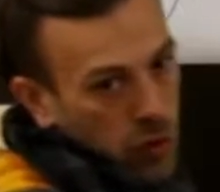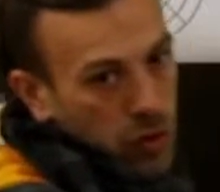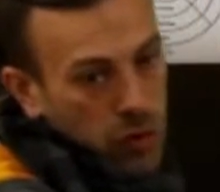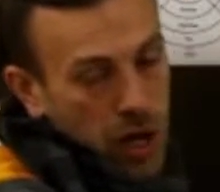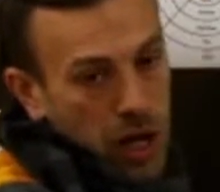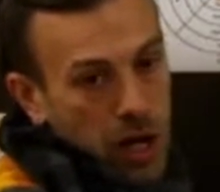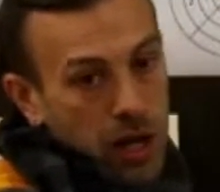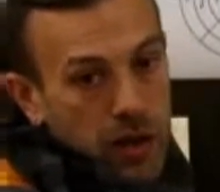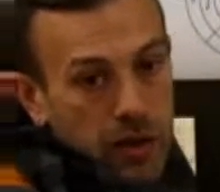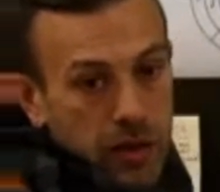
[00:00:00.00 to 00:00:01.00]
for
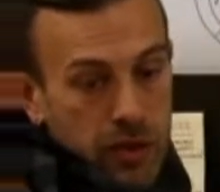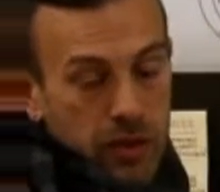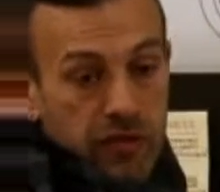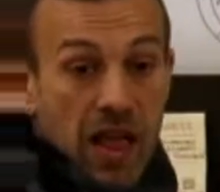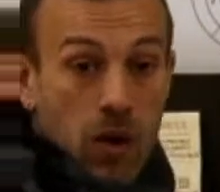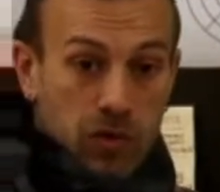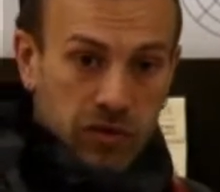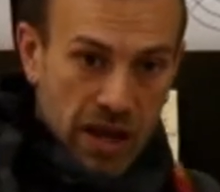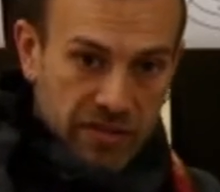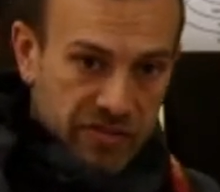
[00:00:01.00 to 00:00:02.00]
the flower
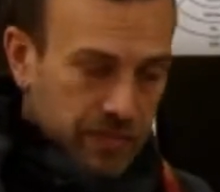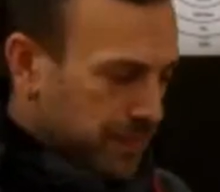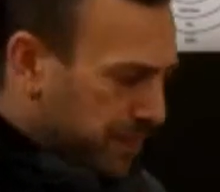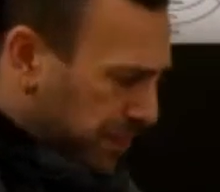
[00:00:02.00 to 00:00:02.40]
of life.